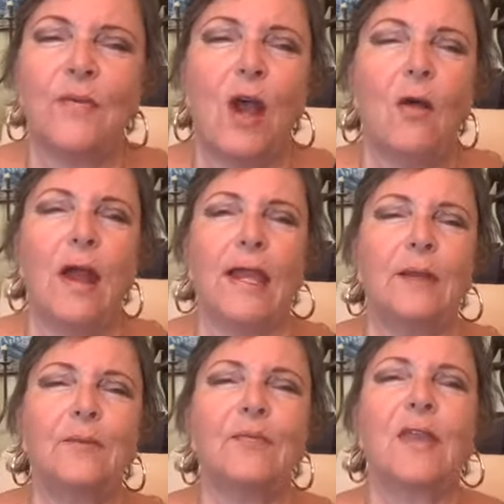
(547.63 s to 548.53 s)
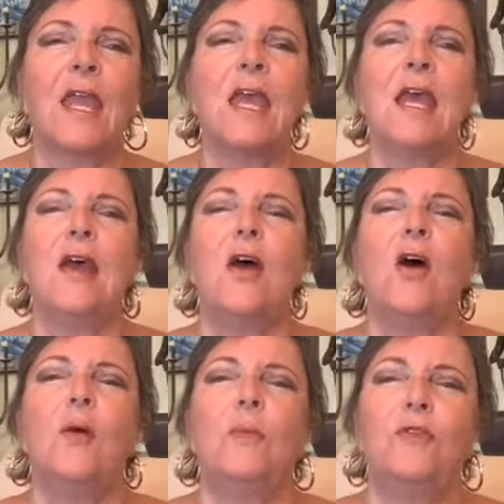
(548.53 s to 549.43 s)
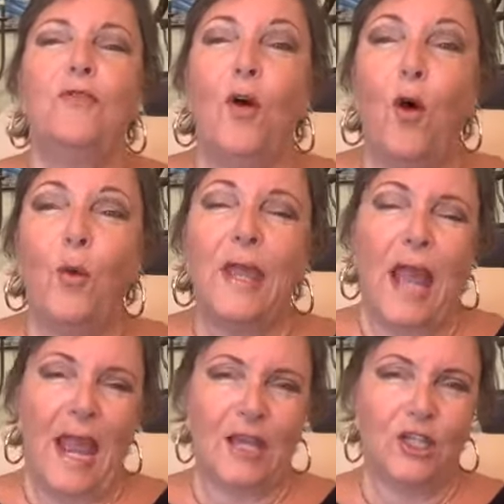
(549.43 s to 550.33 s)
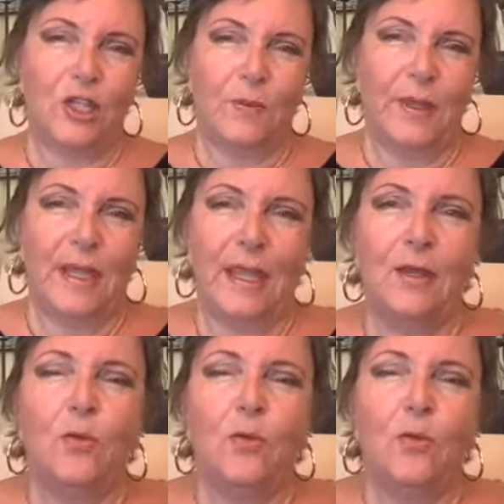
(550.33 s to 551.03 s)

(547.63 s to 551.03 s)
All right. Before we actually begin,